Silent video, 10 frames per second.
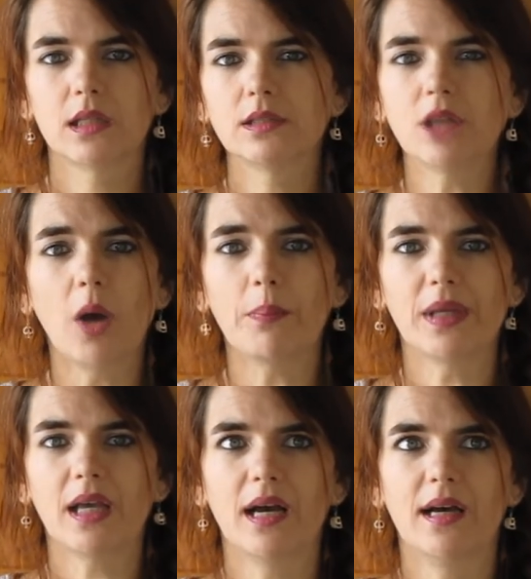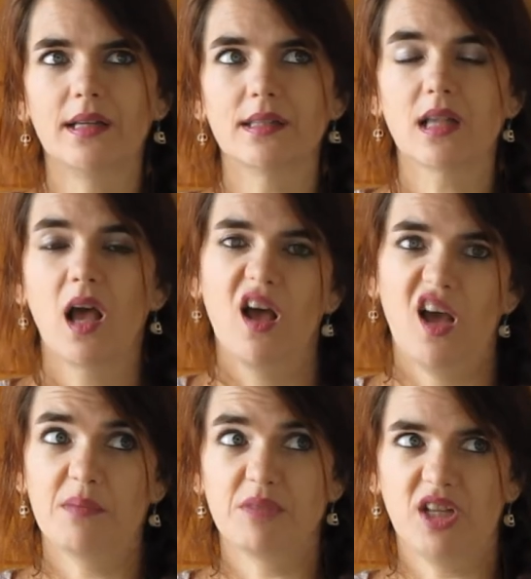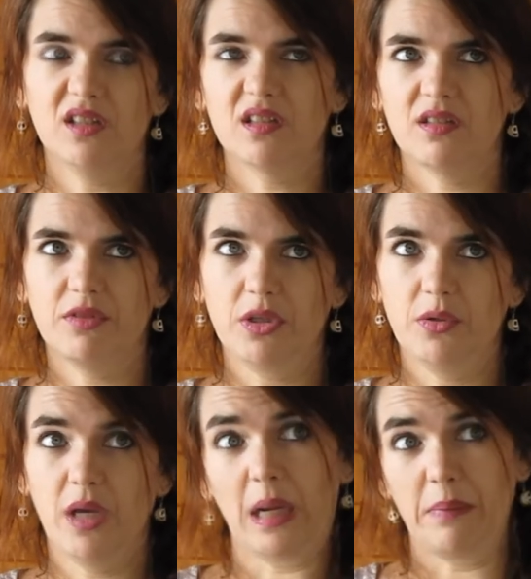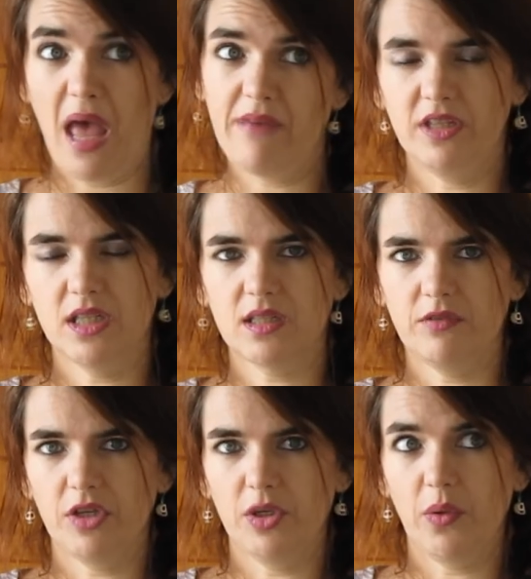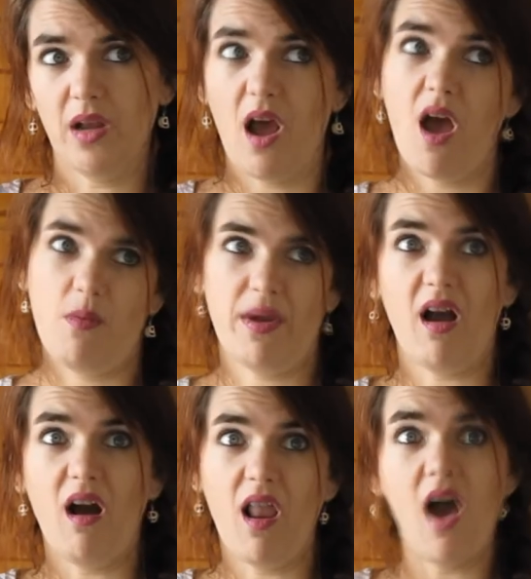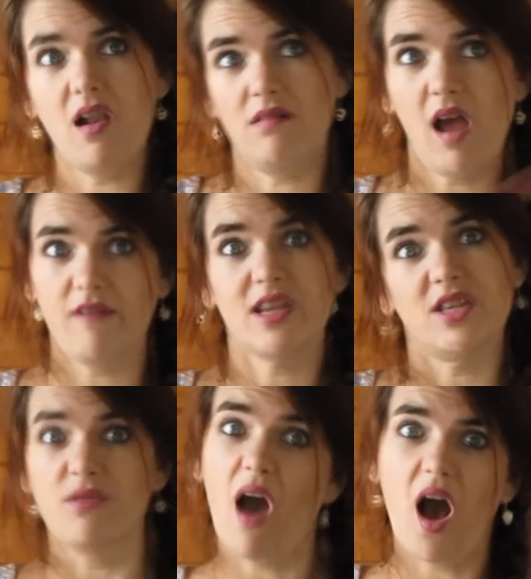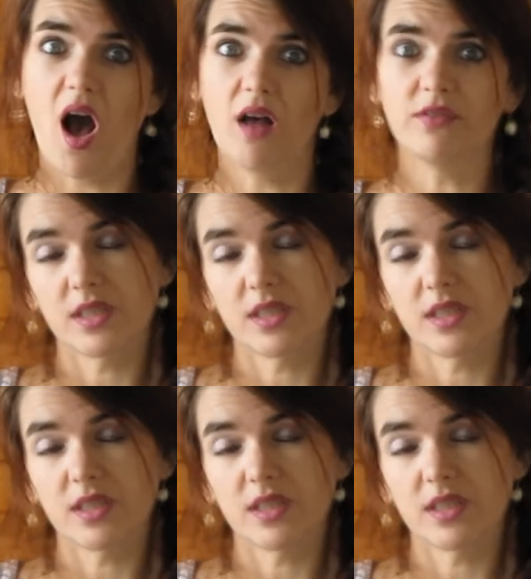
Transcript: Not because I'm jealous of you and I'm envious of you and oh my god, I don't have what you have.